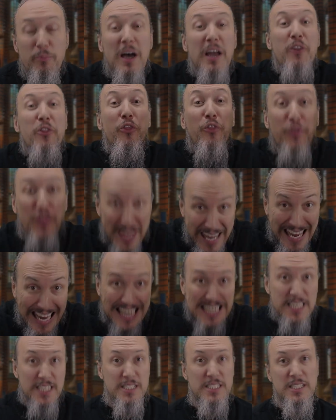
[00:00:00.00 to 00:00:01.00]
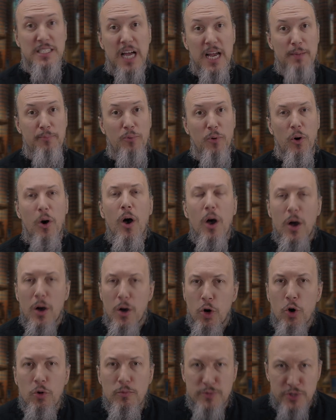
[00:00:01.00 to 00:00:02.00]
but the disciple
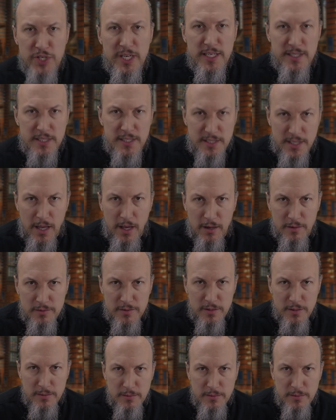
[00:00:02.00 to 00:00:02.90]
whom Jesus loved.